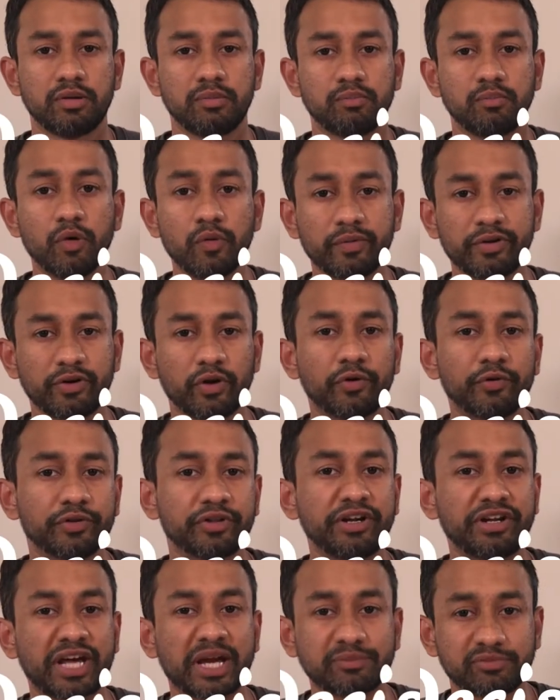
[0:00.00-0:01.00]
Moving on to the
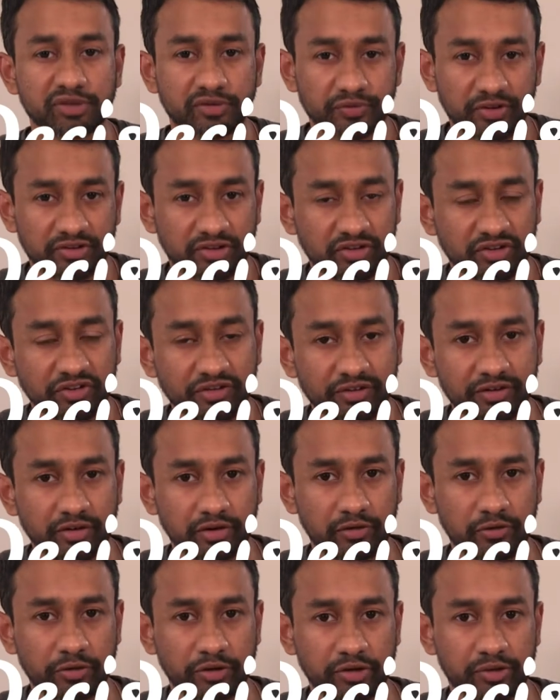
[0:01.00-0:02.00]
types of decision tree
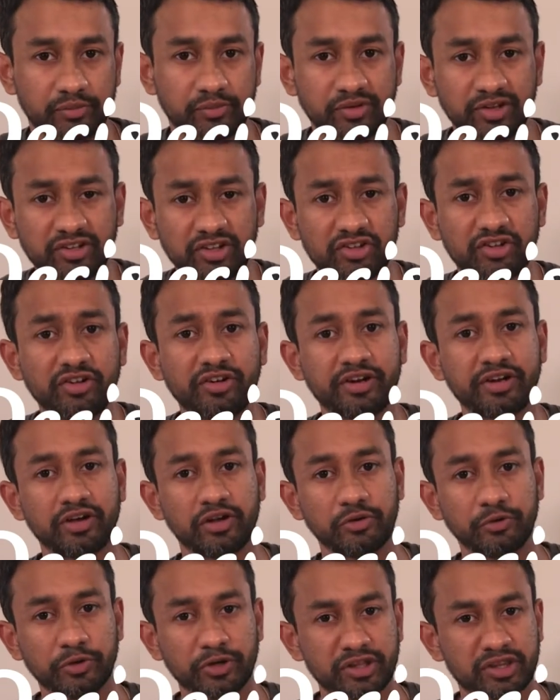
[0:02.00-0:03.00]
algorithm. Decision tree
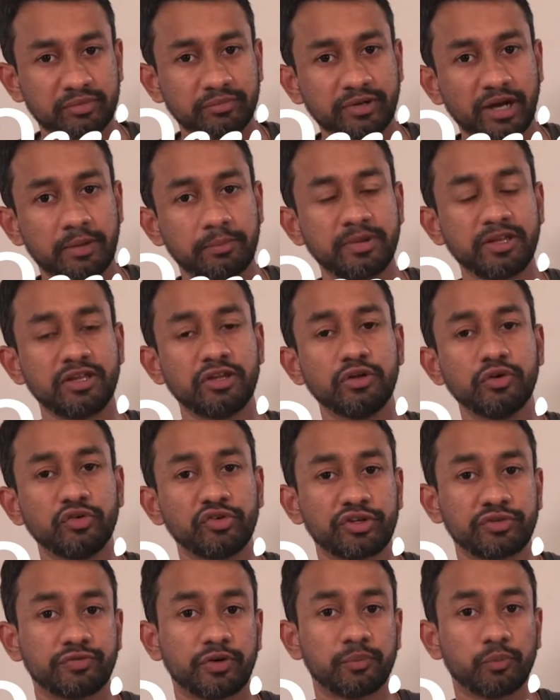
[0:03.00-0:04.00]
algorithm can be
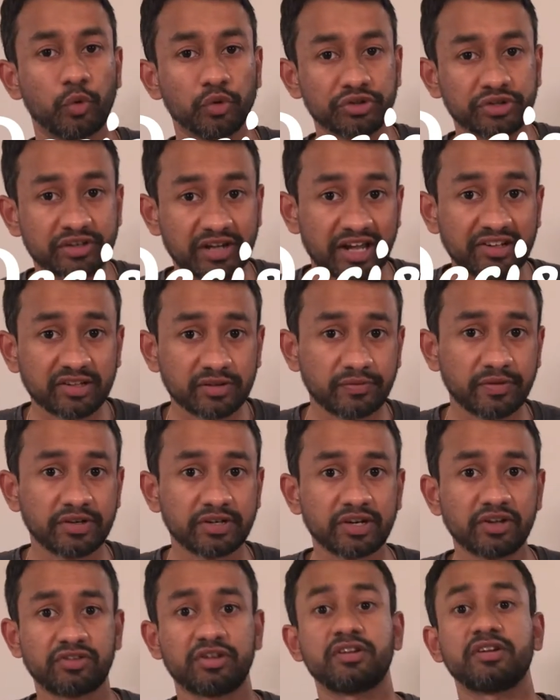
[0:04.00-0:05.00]
used for both
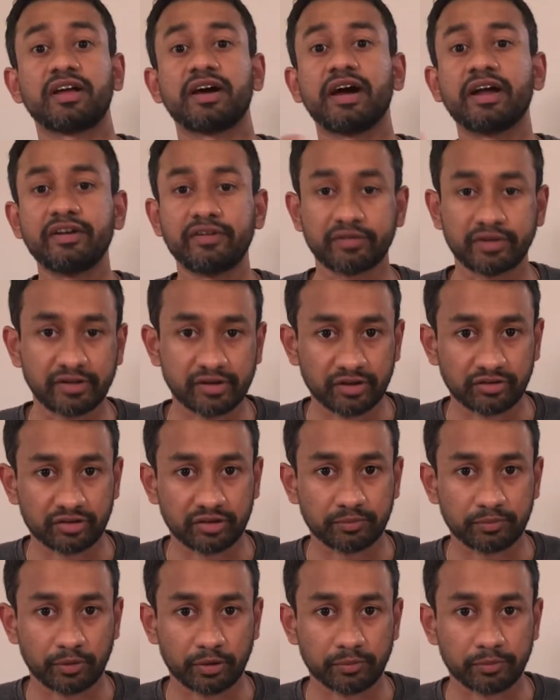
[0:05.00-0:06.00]
classification and
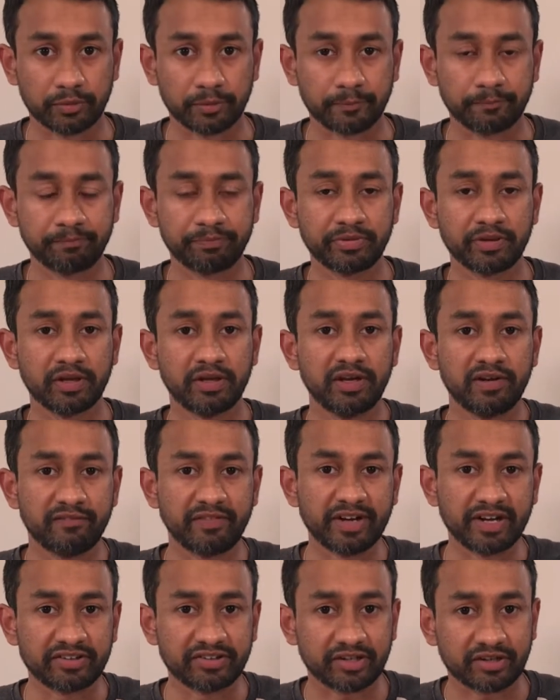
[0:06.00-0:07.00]
regression problem.
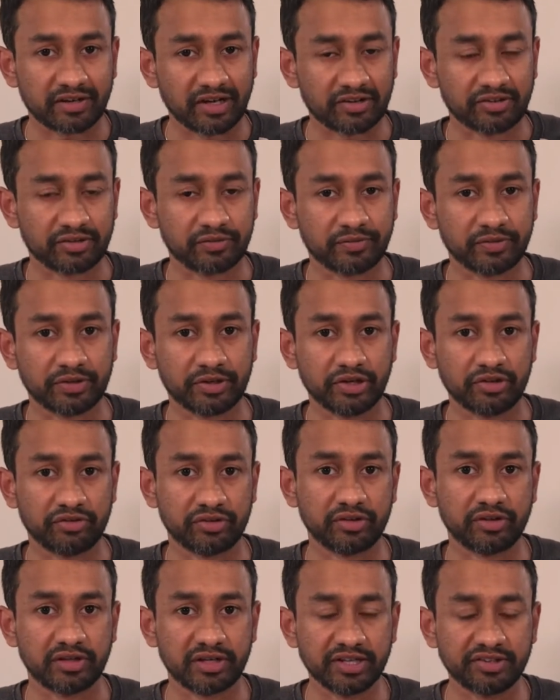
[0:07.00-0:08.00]
When I say
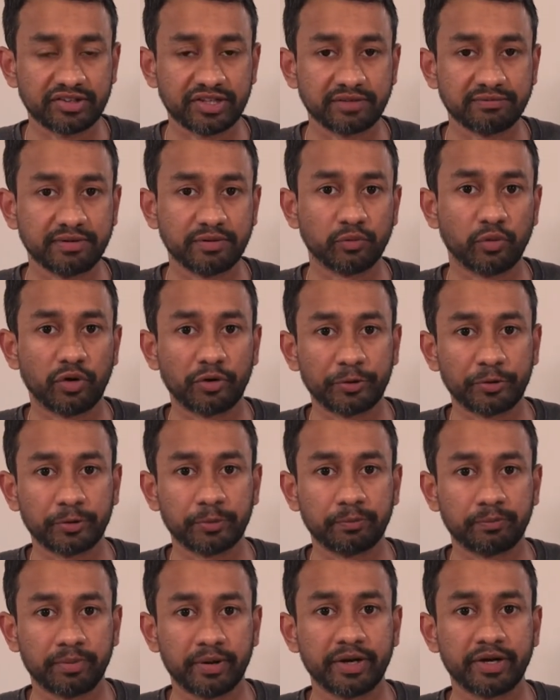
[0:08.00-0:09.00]
classification, let's say we want to
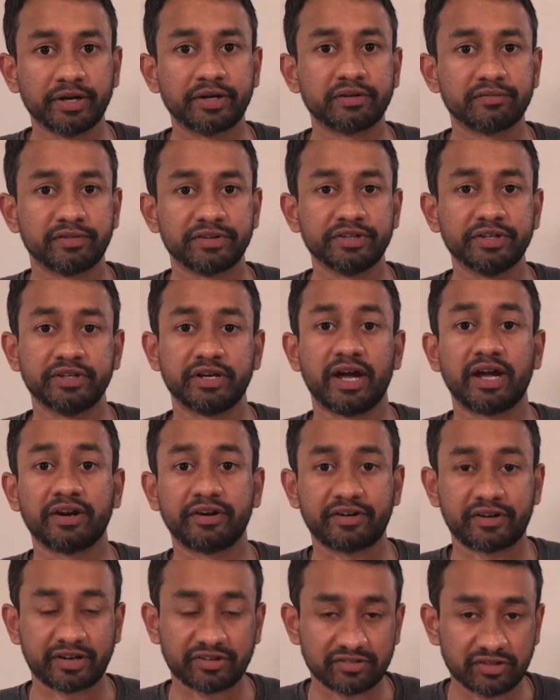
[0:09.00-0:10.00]
predict whether an
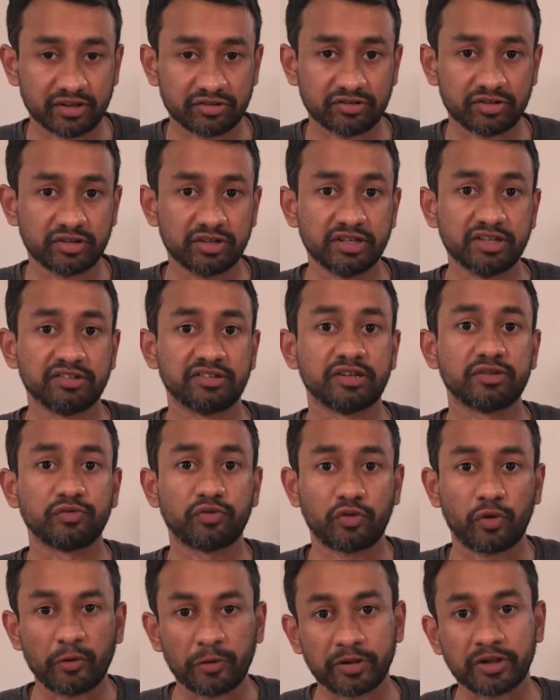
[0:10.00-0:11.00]
transaction is a
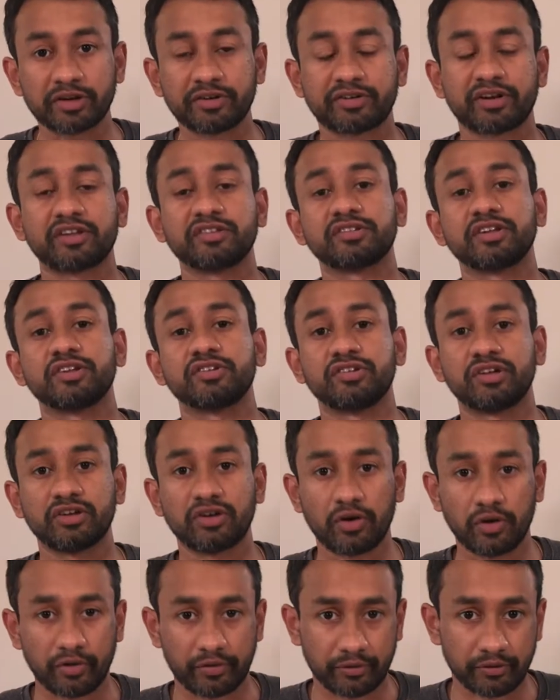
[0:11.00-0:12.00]
fraudulent transaction
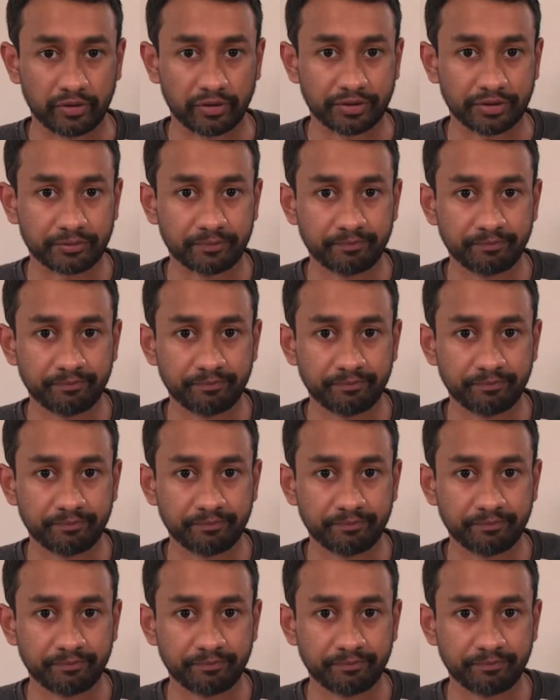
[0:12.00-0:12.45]
or not,